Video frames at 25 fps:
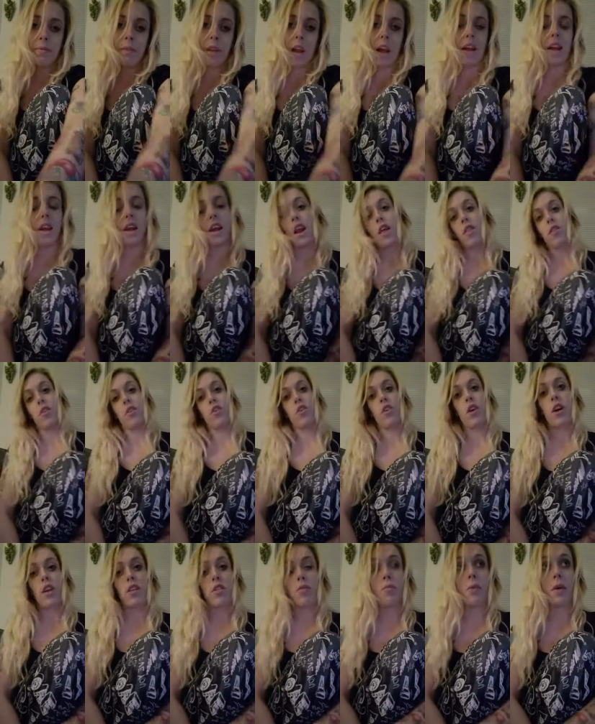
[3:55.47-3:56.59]
I did other
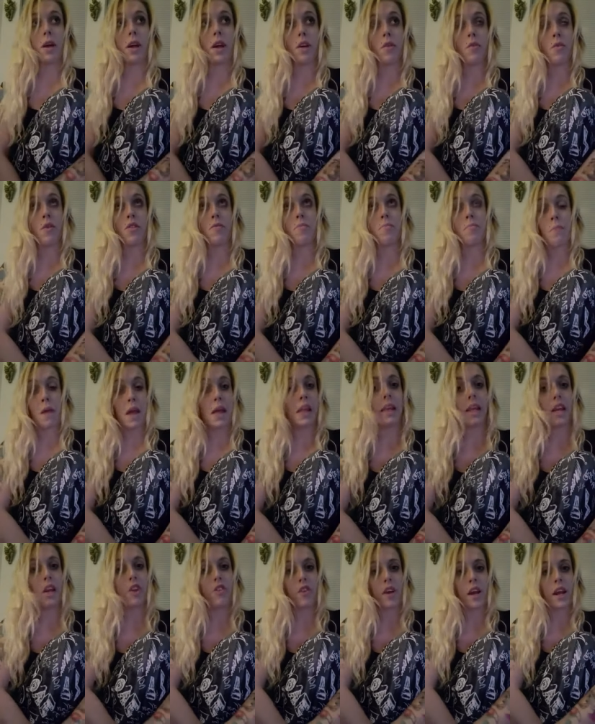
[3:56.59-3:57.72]
drugs, but it was
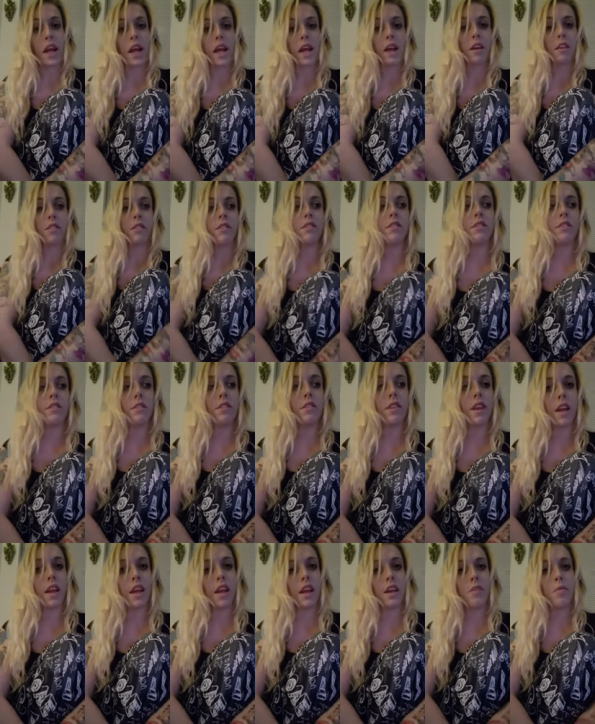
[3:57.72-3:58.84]
mainly drinking
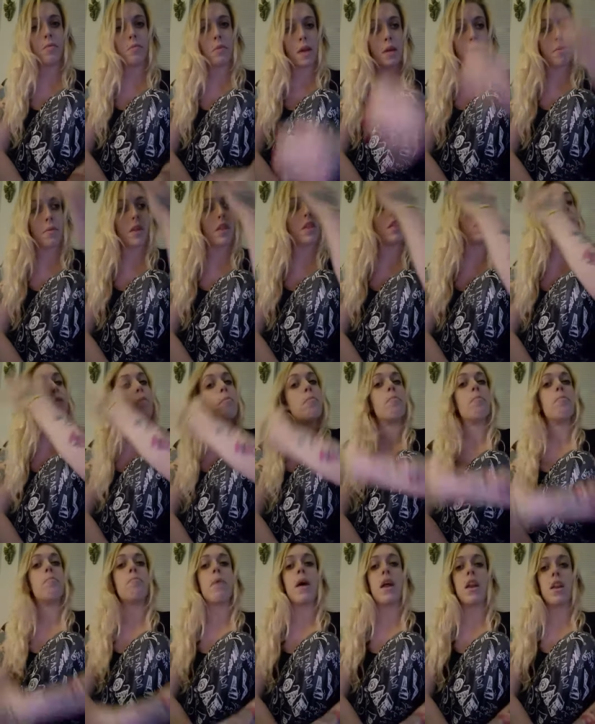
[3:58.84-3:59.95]
and maybe some
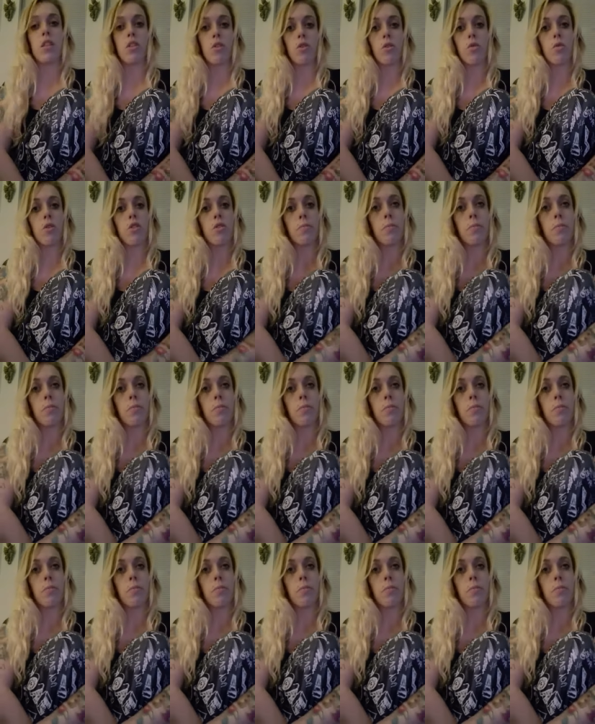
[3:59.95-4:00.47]
benzos.